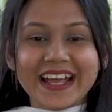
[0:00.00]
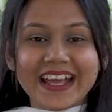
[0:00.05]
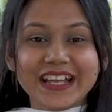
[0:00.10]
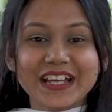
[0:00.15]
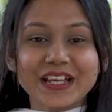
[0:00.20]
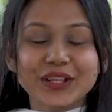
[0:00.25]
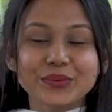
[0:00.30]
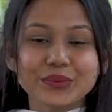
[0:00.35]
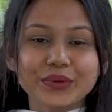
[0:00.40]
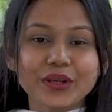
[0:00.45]

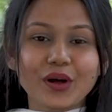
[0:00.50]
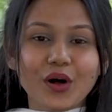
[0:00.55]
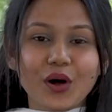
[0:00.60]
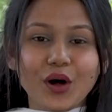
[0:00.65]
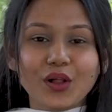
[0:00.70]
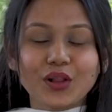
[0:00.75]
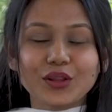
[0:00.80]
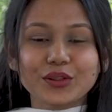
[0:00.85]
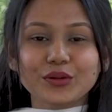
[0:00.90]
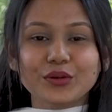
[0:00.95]
Again, we
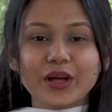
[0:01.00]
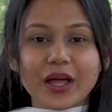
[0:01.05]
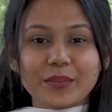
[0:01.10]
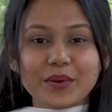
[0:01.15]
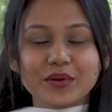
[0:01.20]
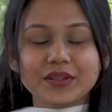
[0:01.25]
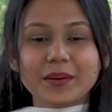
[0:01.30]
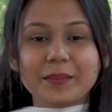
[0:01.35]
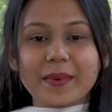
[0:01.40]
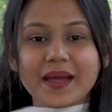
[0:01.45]
all know
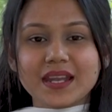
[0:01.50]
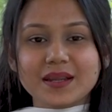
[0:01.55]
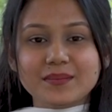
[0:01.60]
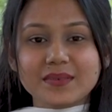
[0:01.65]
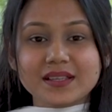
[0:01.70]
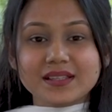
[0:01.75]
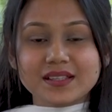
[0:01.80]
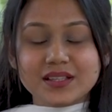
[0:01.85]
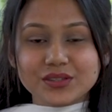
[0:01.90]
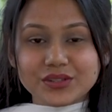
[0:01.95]
about the
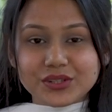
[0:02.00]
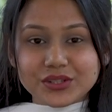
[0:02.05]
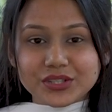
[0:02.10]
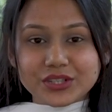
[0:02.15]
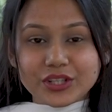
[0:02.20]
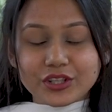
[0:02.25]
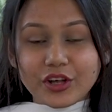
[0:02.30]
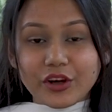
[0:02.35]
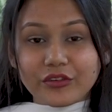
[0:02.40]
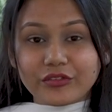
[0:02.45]
pandemic
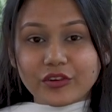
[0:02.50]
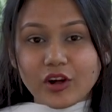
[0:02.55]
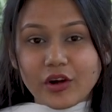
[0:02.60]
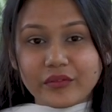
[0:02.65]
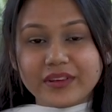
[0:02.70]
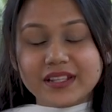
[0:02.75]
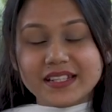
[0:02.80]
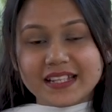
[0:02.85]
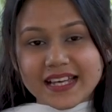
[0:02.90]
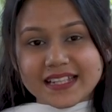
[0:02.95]
situation of
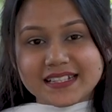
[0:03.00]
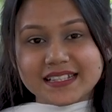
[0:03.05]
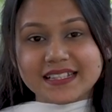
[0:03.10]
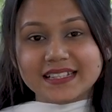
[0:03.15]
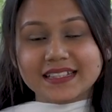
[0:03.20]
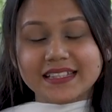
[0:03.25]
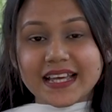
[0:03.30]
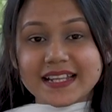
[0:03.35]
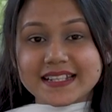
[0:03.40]
COVID-19.